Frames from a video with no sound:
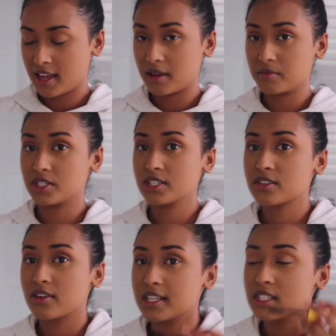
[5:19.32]
I'm just
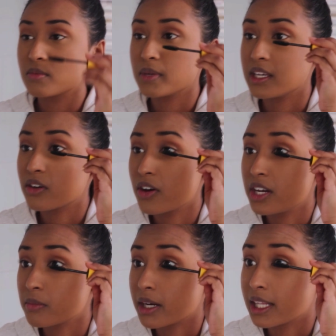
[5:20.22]
going to be
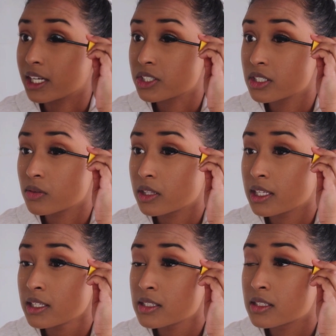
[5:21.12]
coating my lashes with
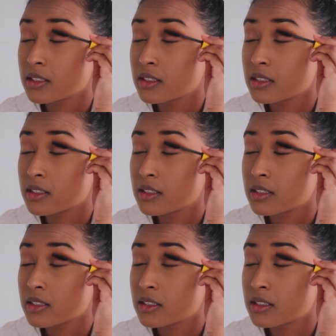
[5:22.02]
this.